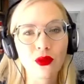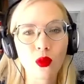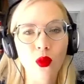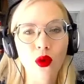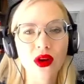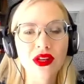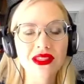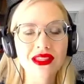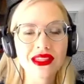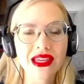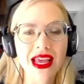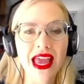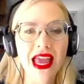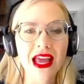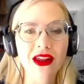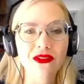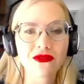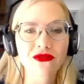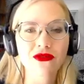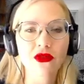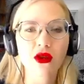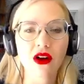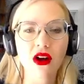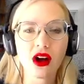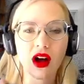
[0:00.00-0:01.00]
once and
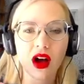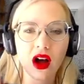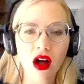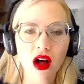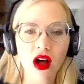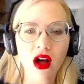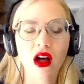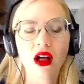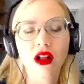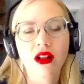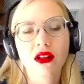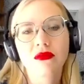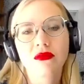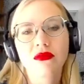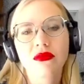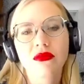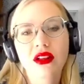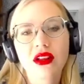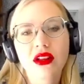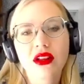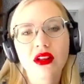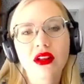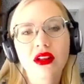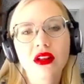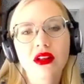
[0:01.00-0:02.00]
for all.
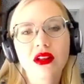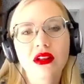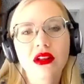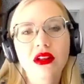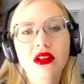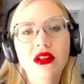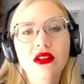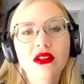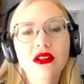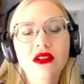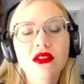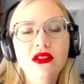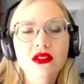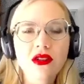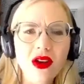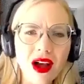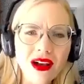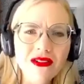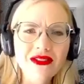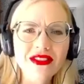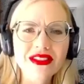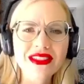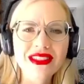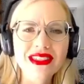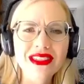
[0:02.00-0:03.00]
So
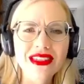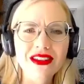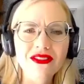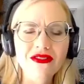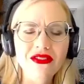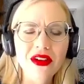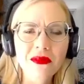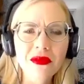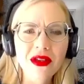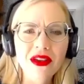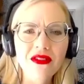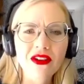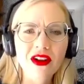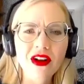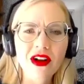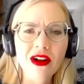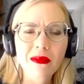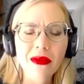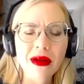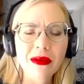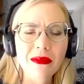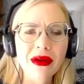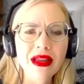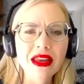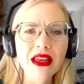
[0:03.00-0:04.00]
obviously, if I'm giving all
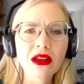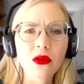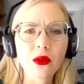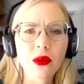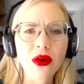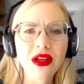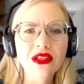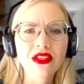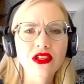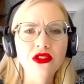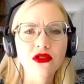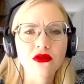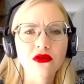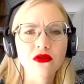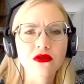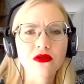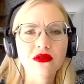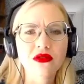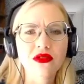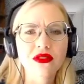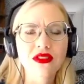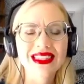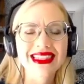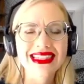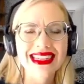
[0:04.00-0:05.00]
my money away to
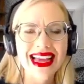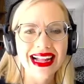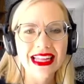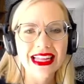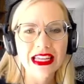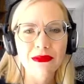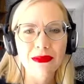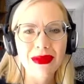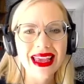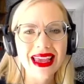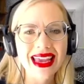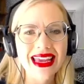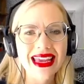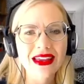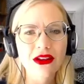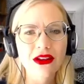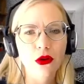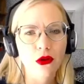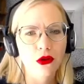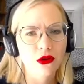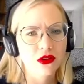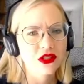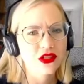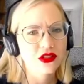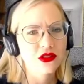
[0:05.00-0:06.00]
Sally Mae
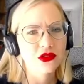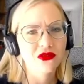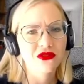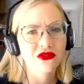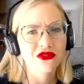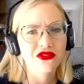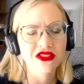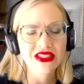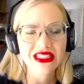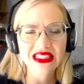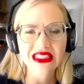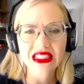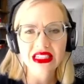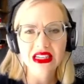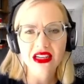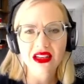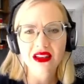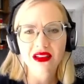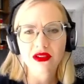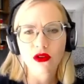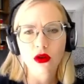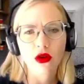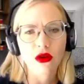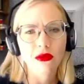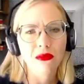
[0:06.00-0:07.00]
or to Visa
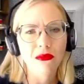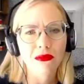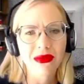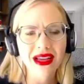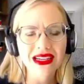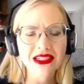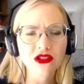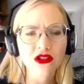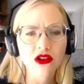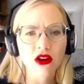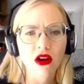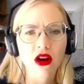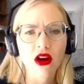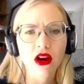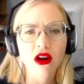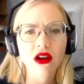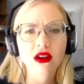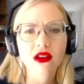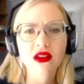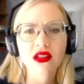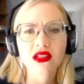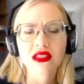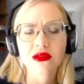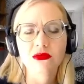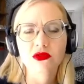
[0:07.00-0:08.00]
or MasterCard
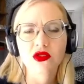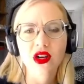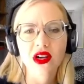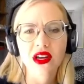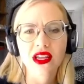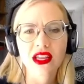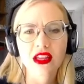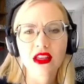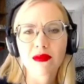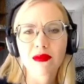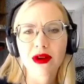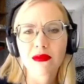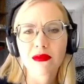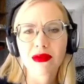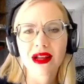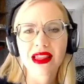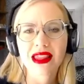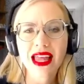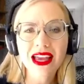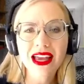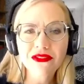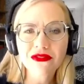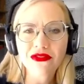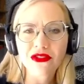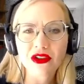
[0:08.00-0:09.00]
because I'm trying to get them out of my
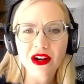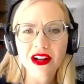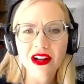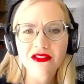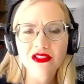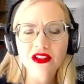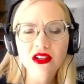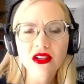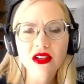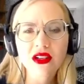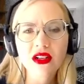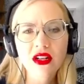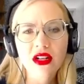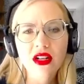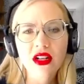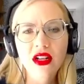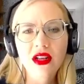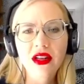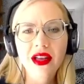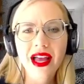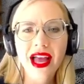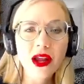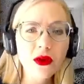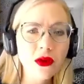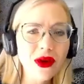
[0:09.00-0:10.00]
life forever,
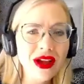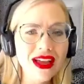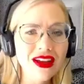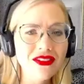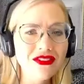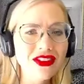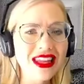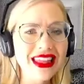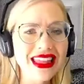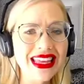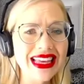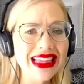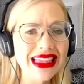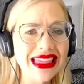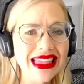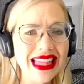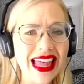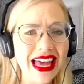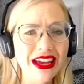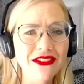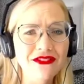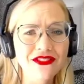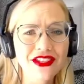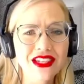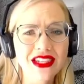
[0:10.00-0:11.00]
how do I have anything
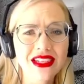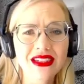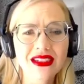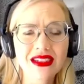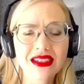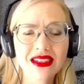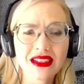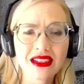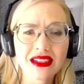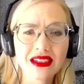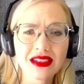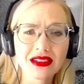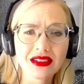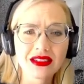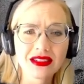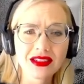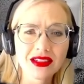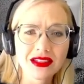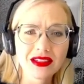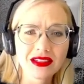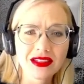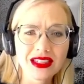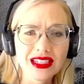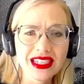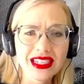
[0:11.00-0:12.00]
left
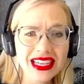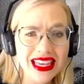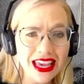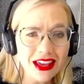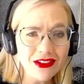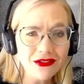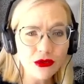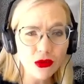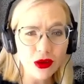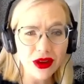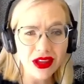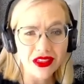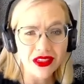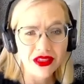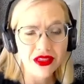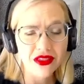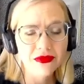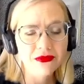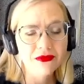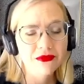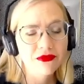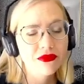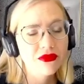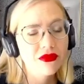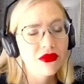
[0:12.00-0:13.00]
to give with?
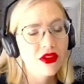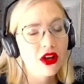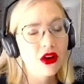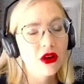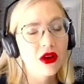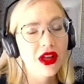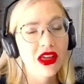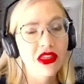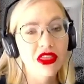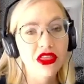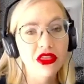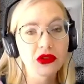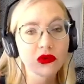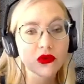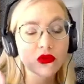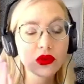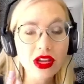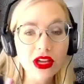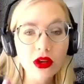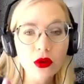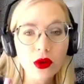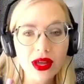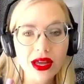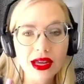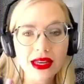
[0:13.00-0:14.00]
Okay, 3
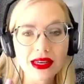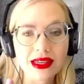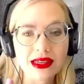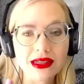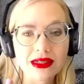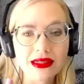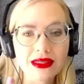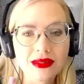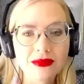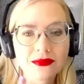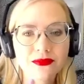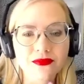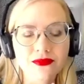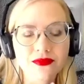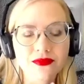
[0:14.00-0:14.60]
quick ideas.